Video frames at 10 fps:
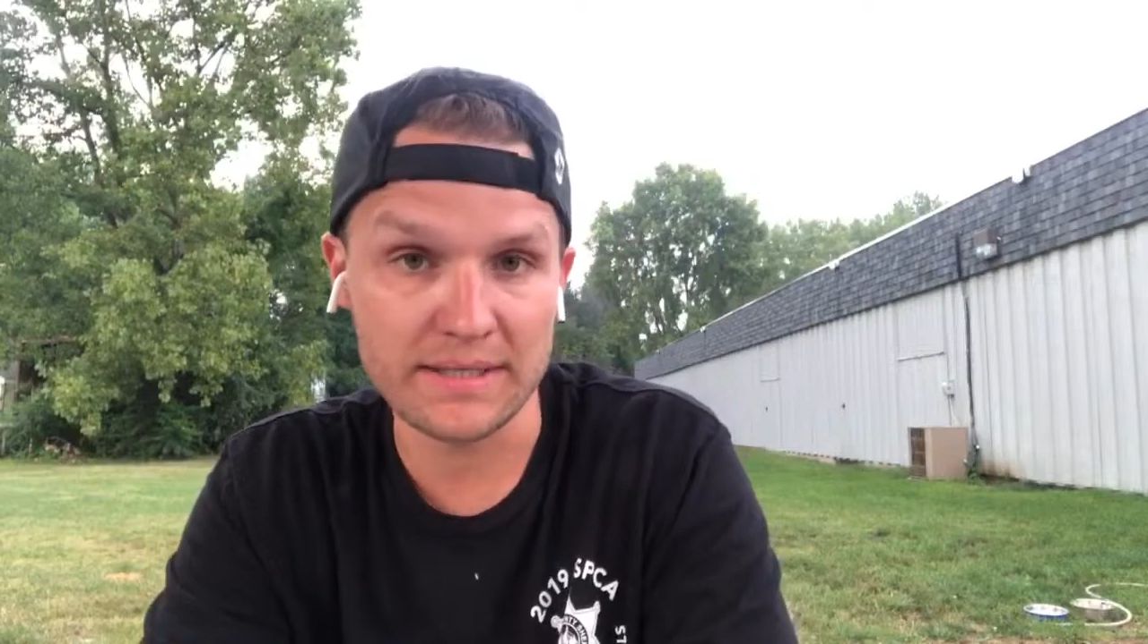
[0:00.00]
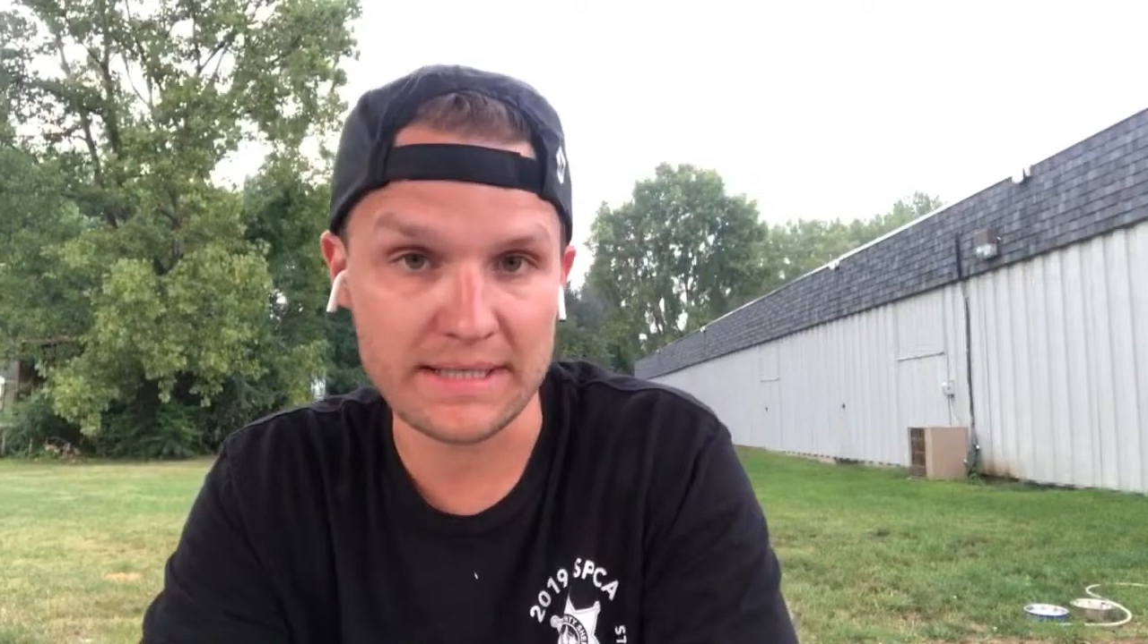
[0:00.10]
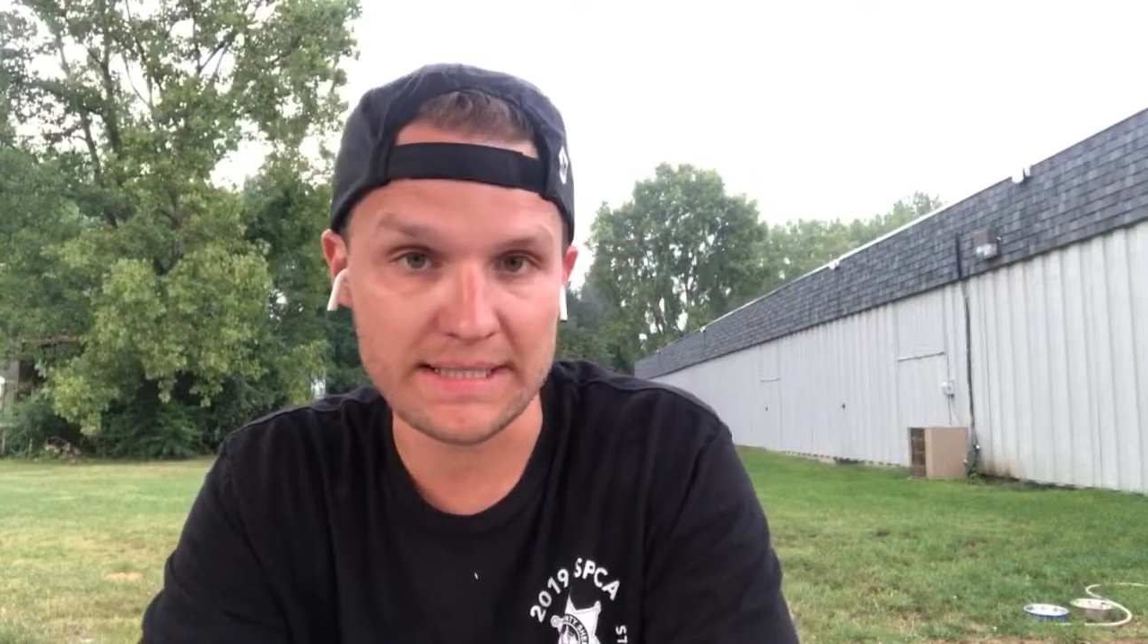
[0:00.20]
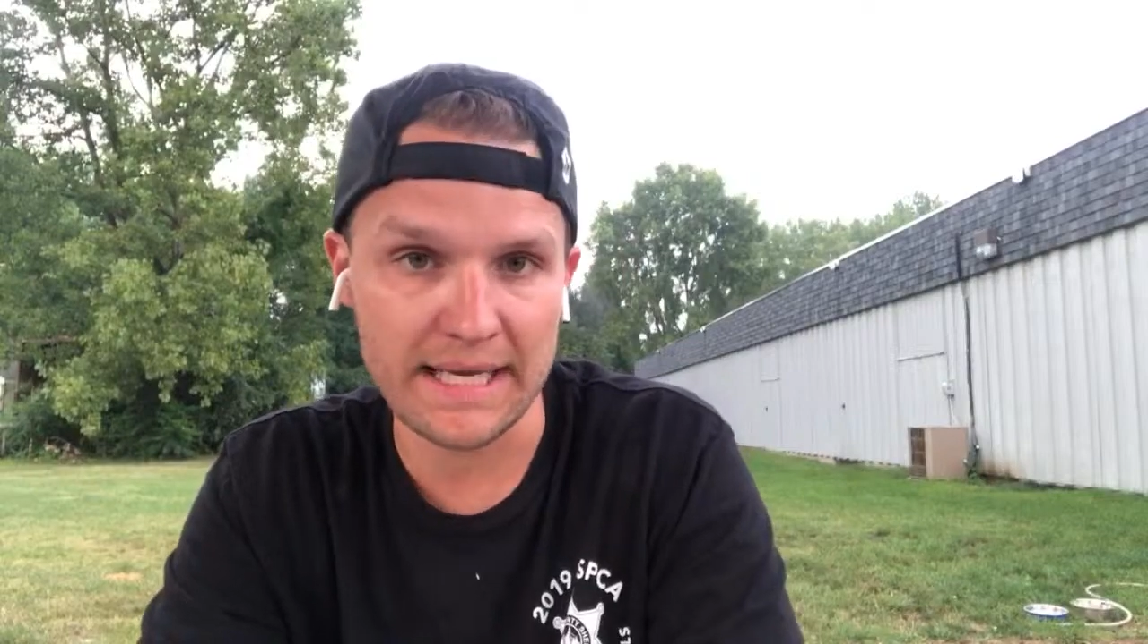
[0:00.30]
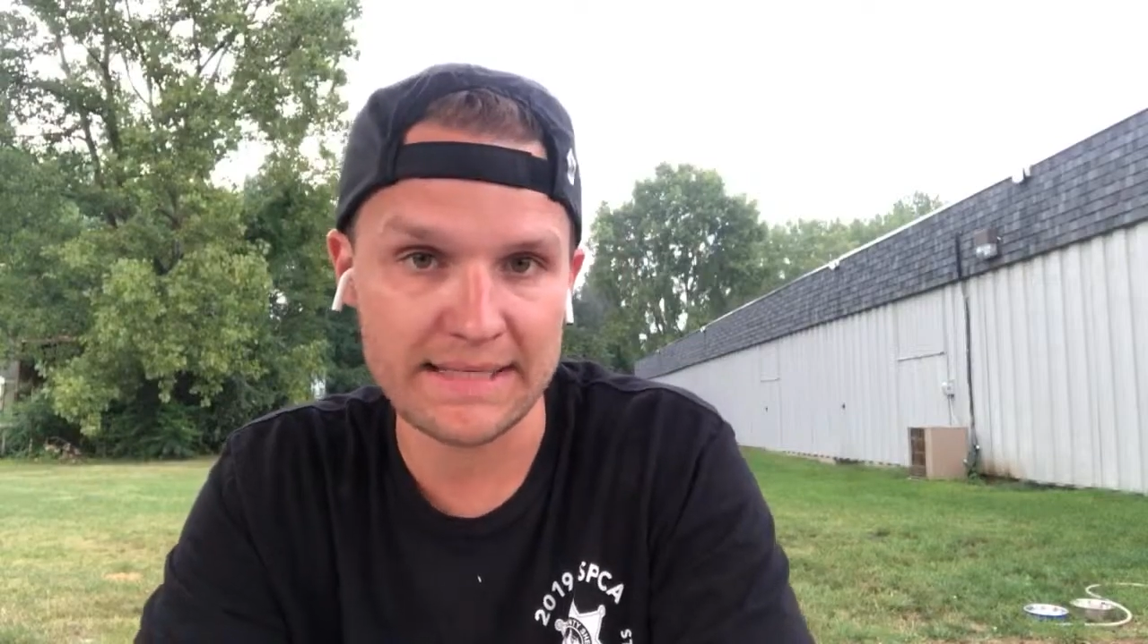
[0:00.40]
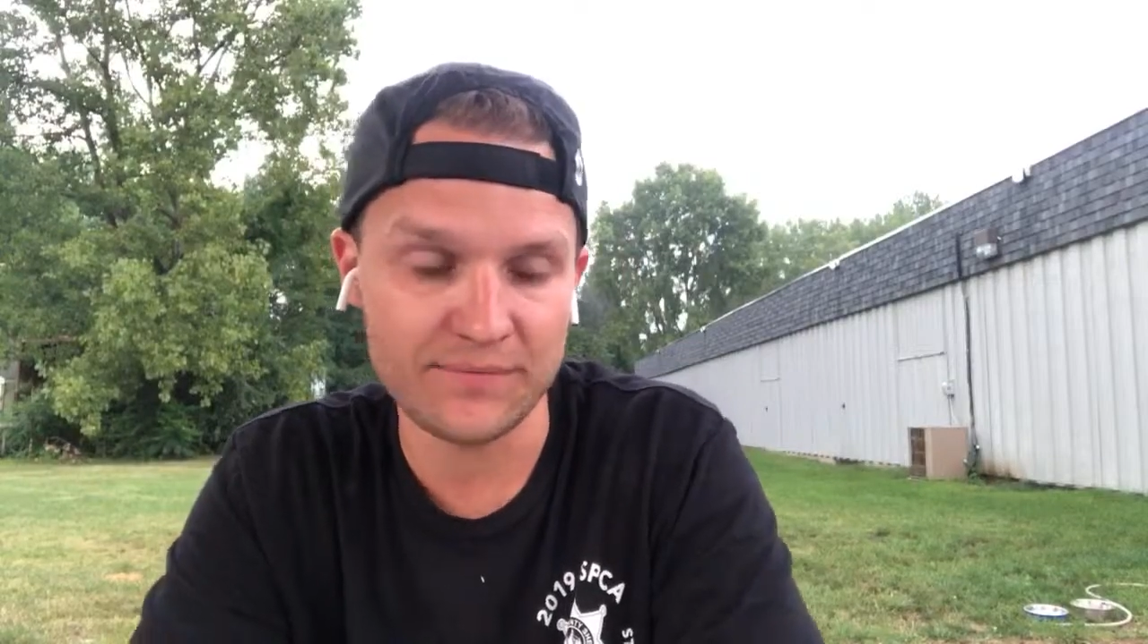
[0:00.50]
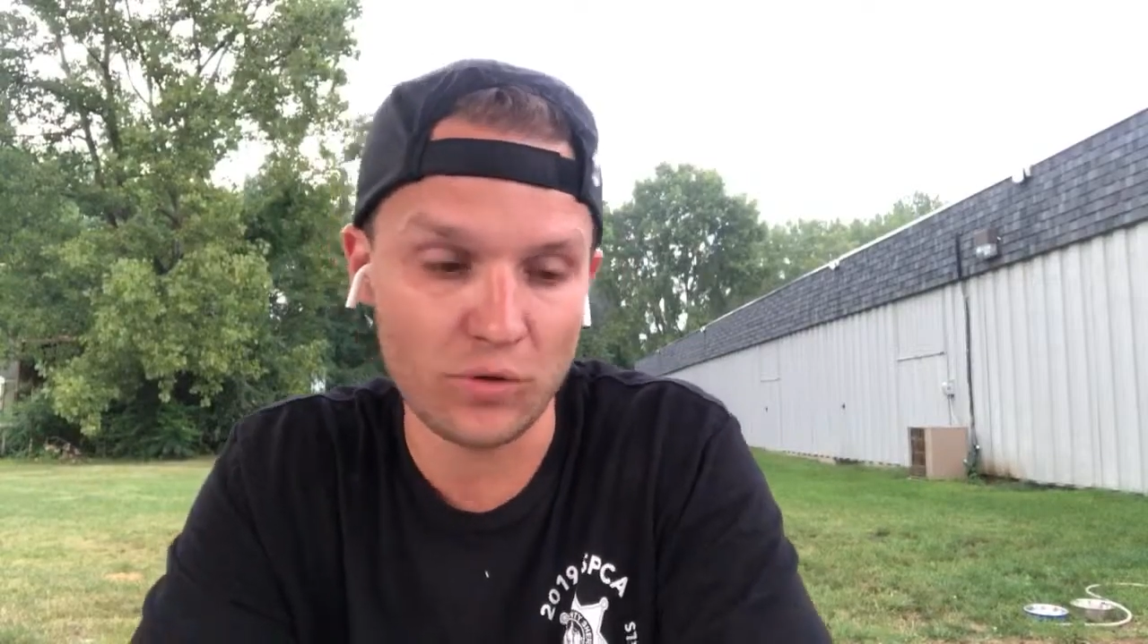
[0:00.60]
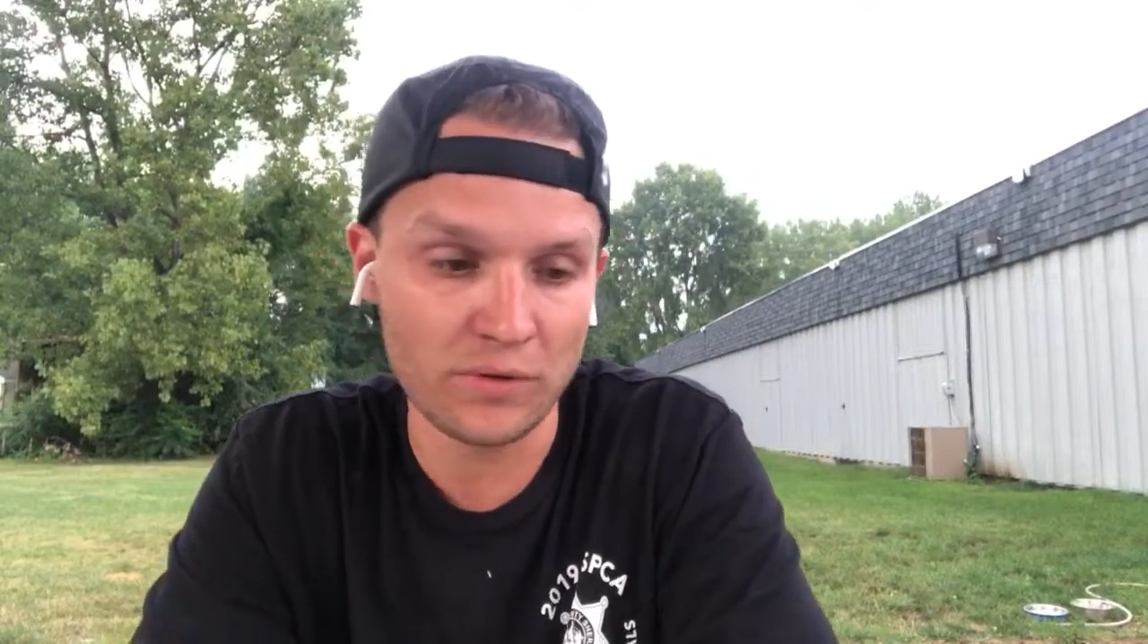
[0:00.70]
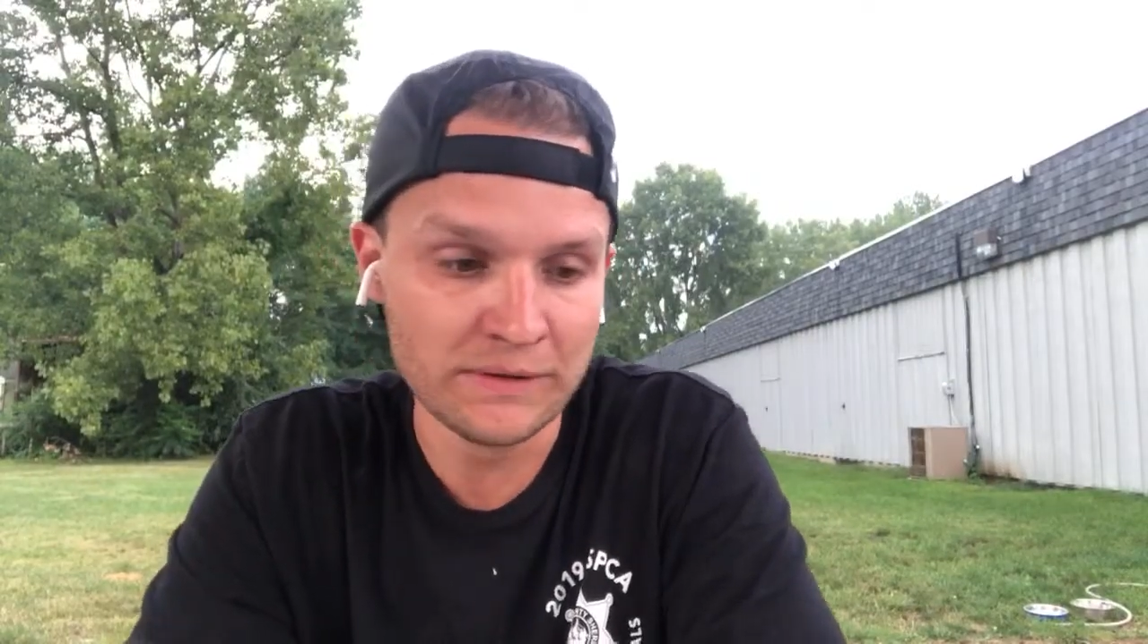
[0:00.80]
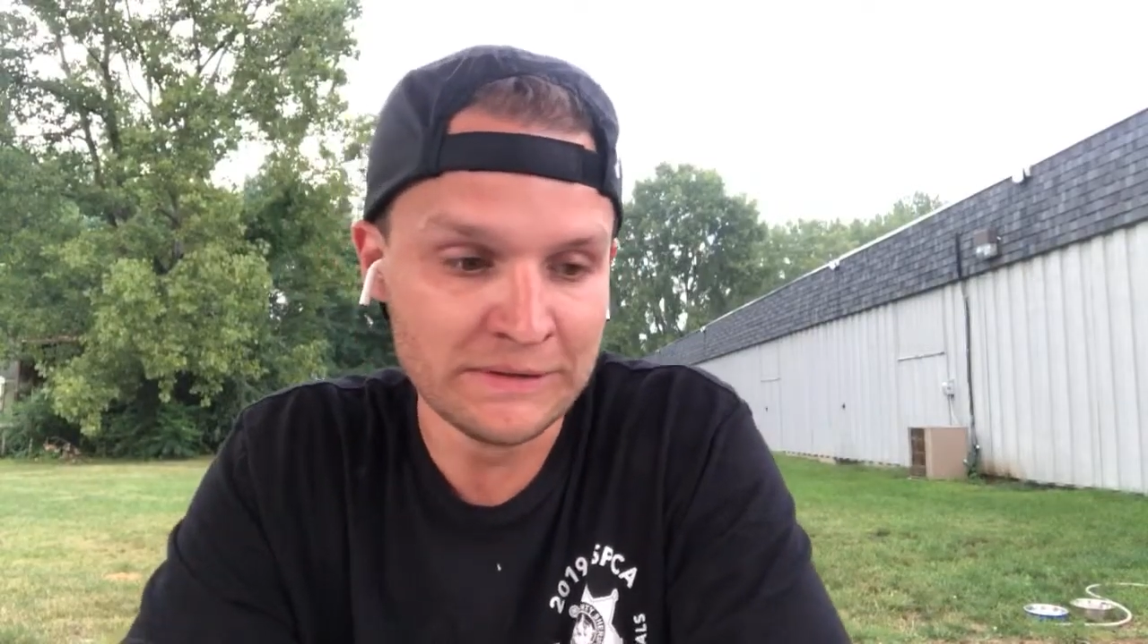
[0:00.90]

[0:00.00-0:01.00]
successful